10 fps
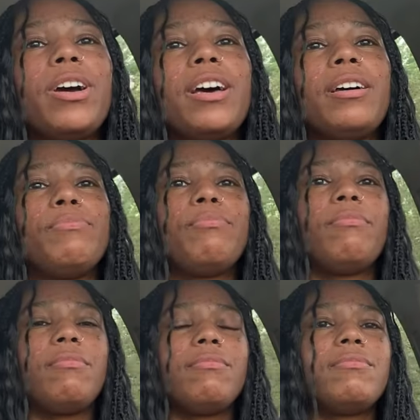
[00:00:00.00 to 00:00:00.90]
a
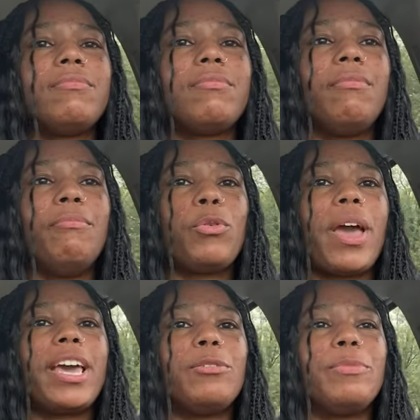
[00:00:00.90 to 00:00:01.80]

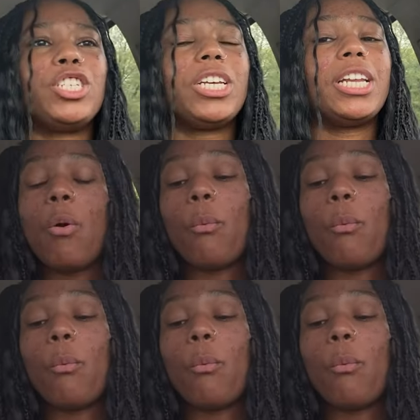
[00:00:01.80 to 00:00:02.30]
midway intermission.